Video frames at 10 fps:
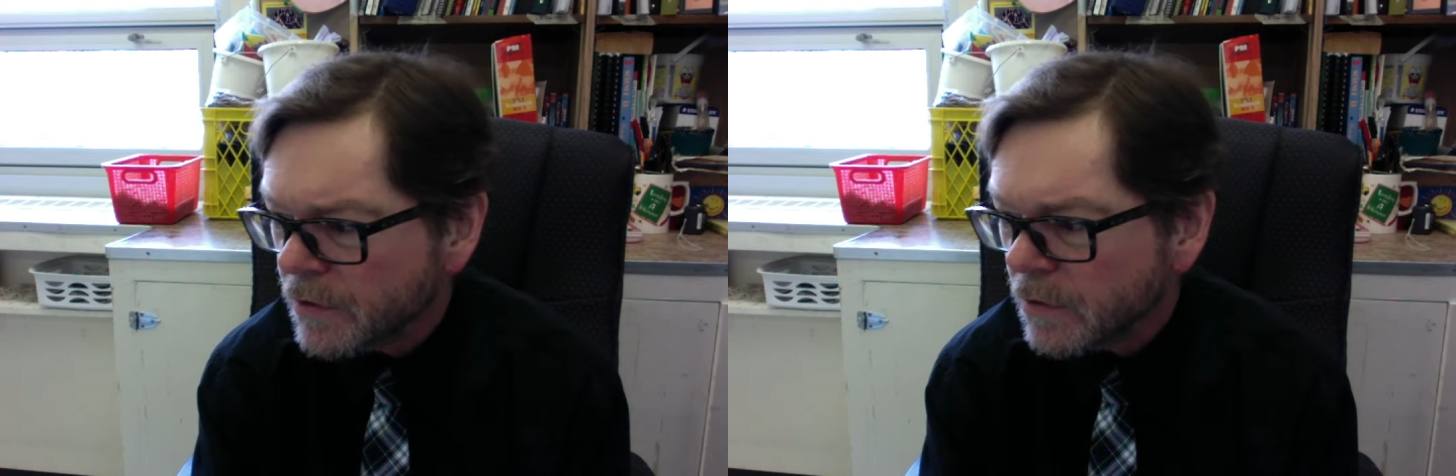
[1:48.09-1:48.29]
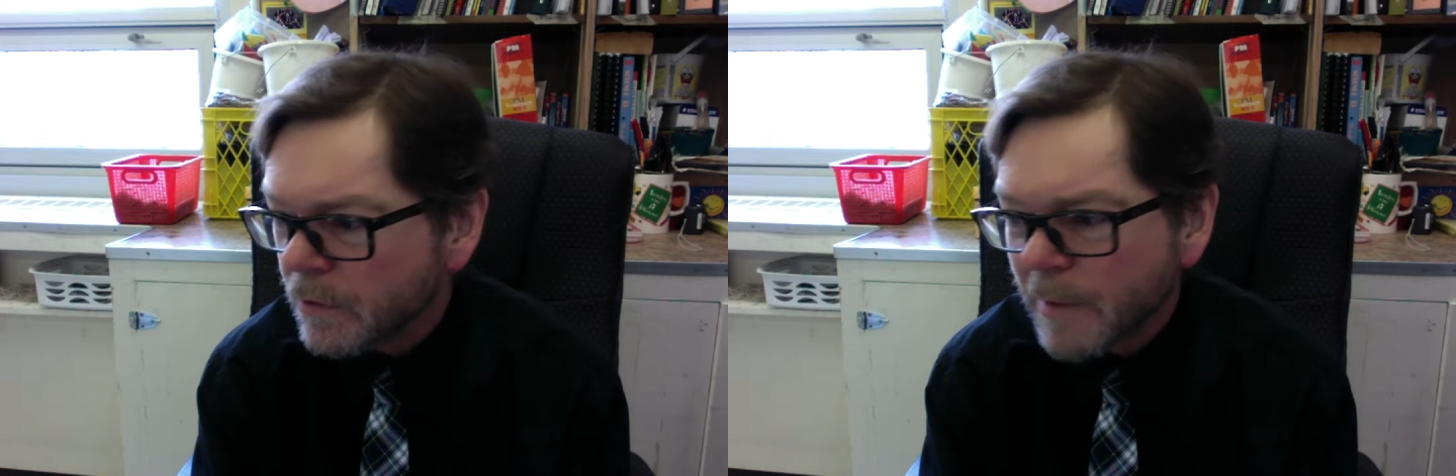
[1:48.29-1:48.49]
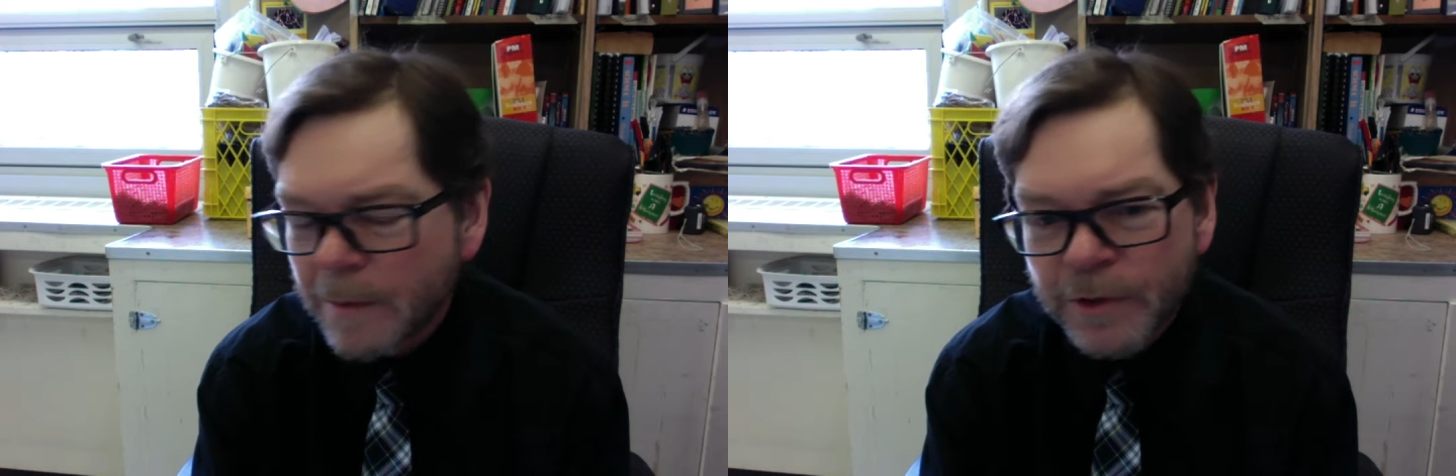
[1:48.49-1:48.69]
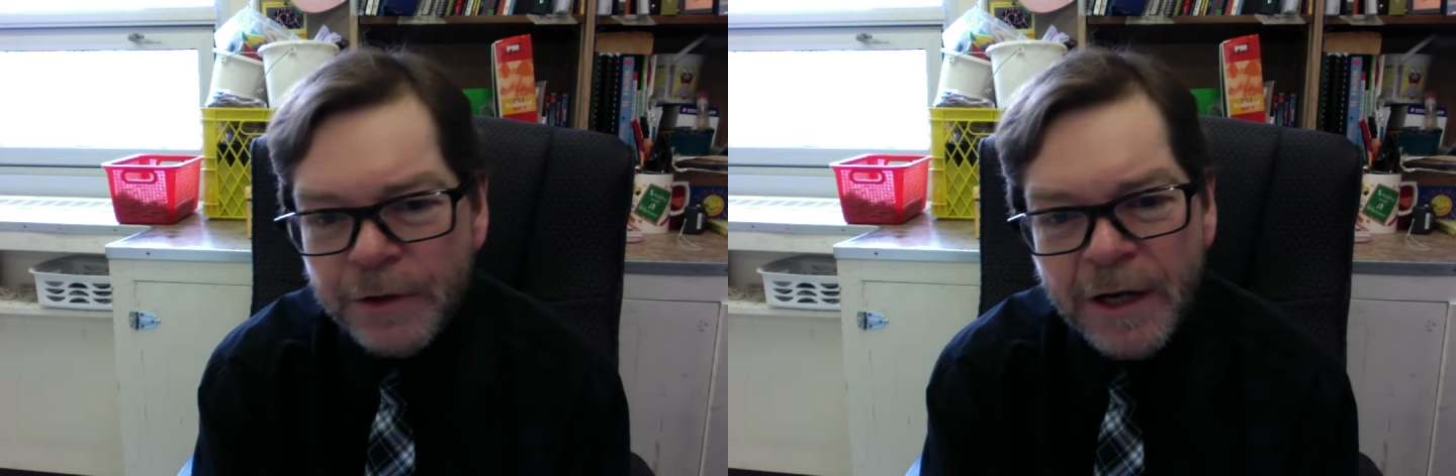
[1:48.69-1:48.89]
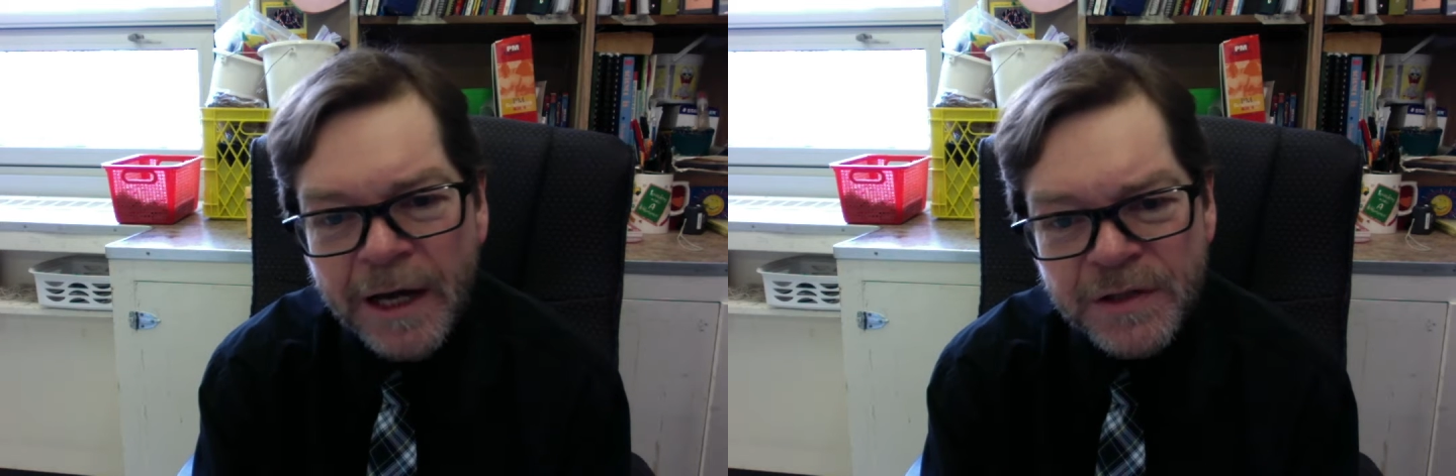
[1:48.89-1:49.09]
So remember,
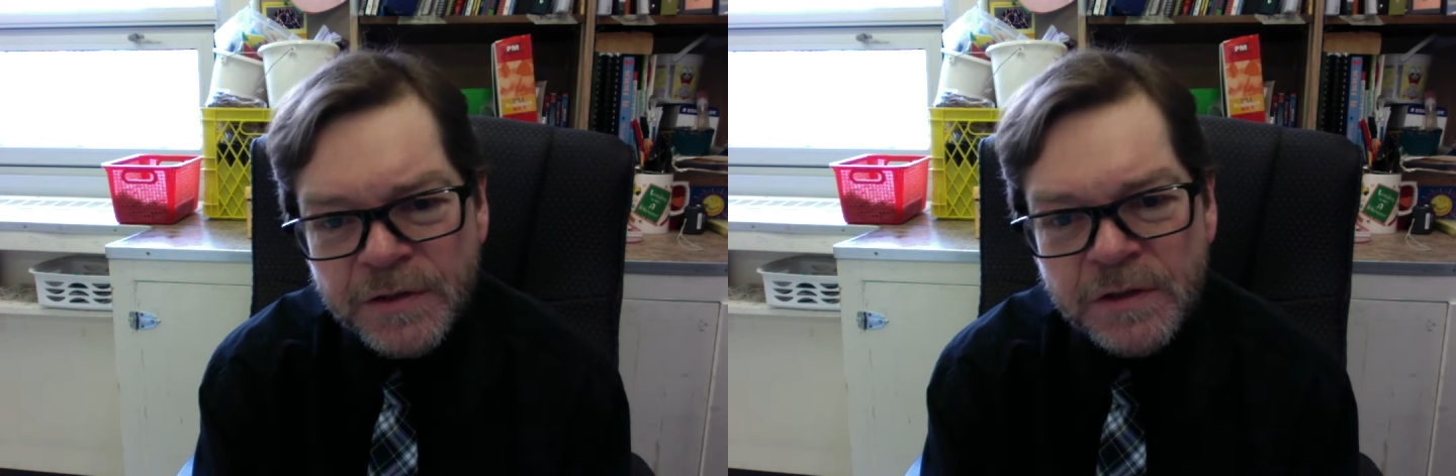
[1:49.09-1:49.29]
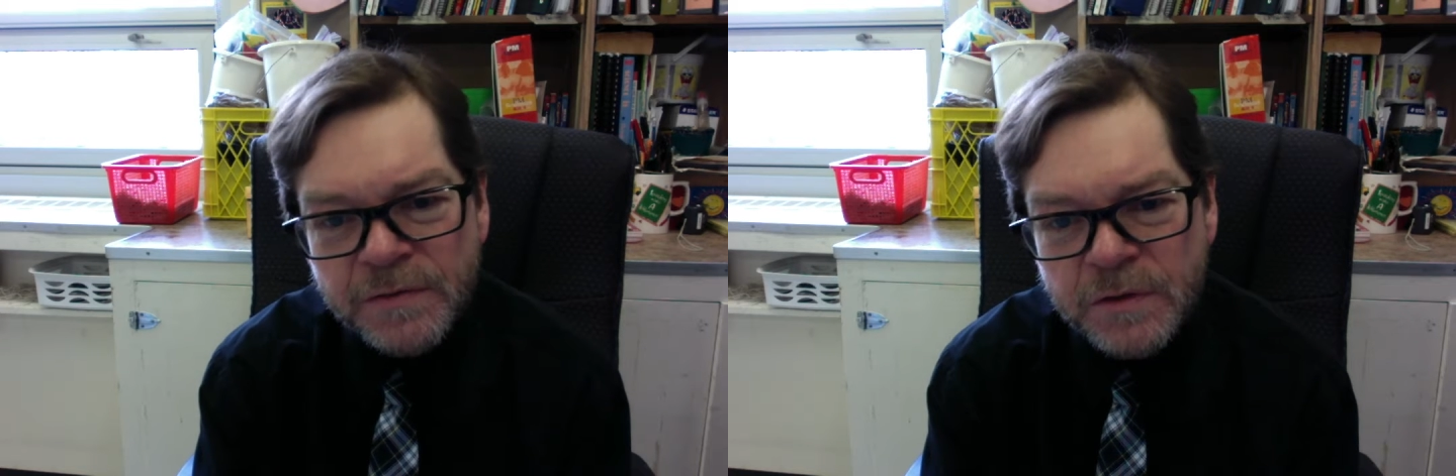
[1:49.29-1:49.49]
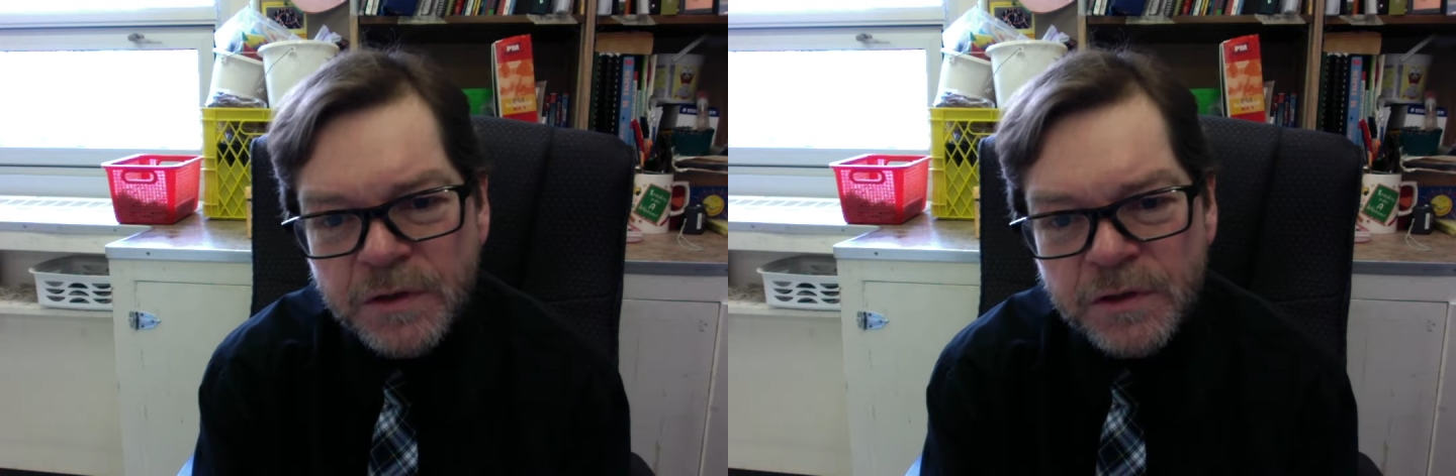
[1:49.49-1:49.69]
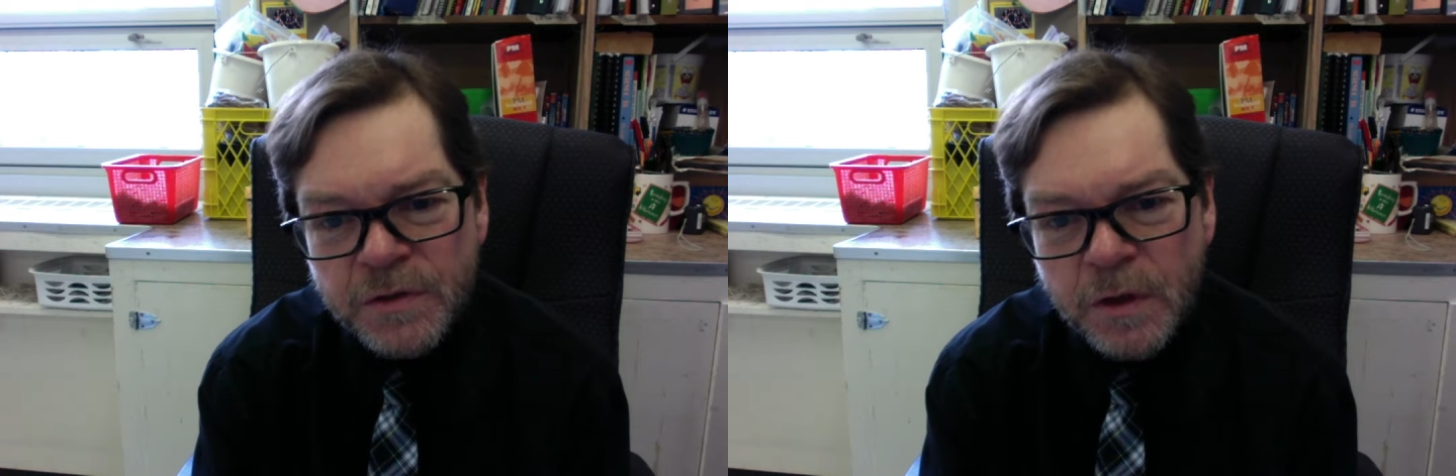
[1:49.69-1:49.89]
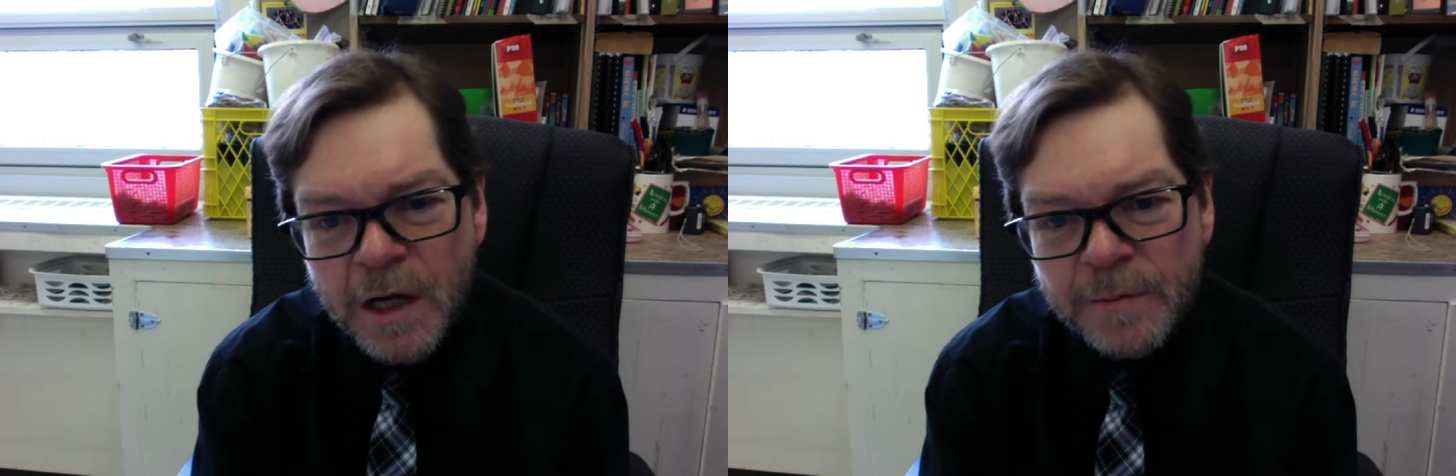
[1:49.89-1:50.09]
your adjectives are
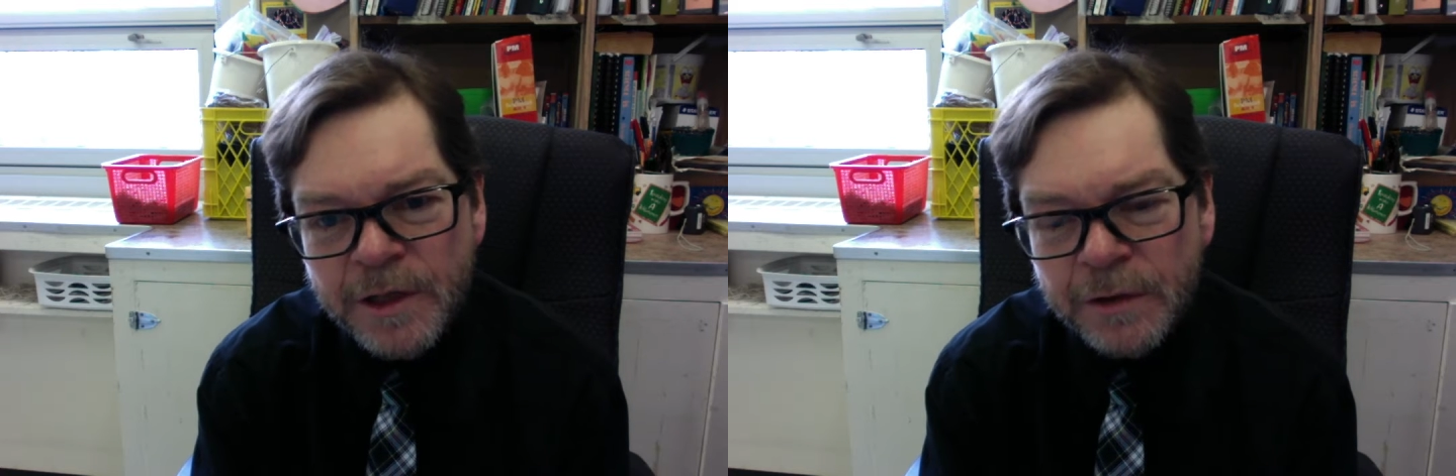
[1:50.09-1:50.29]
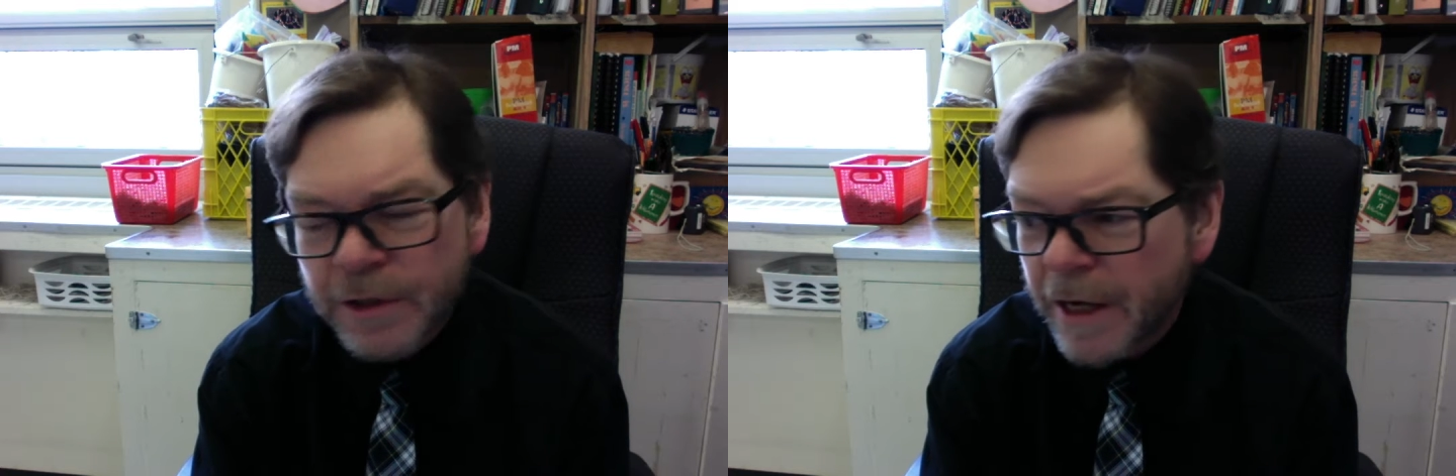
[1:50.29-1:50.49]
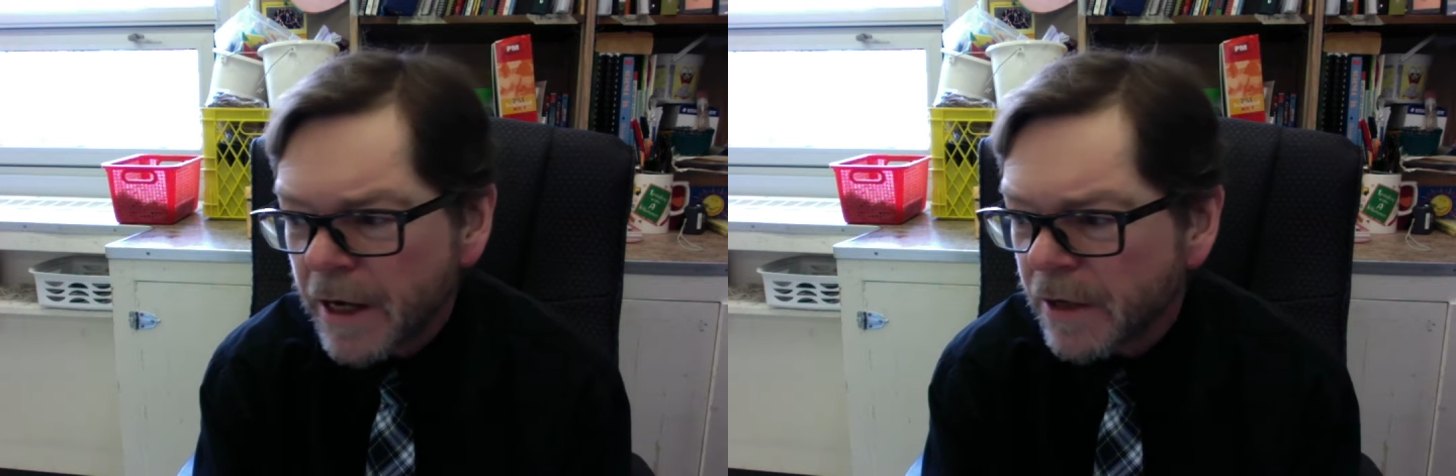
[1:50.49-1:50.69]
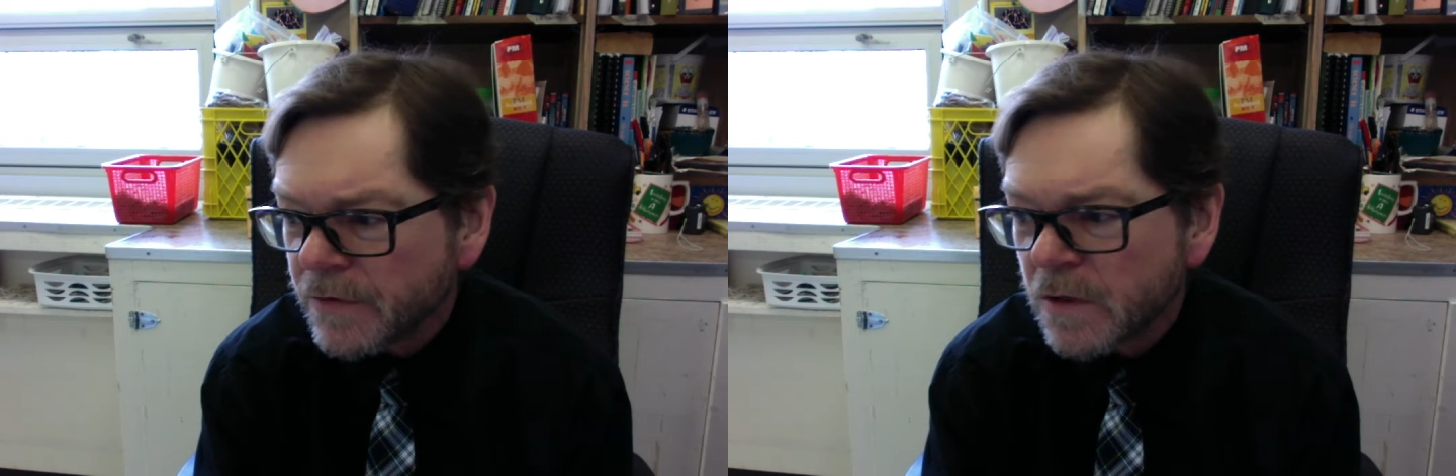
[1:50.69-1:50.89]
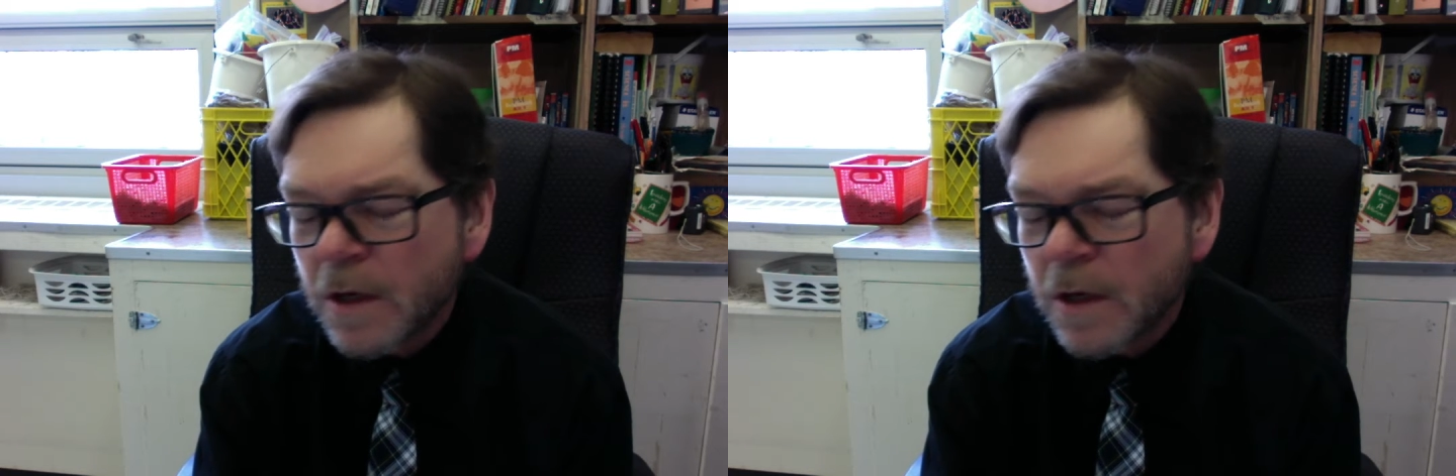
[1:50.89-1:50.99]
describing your nouns,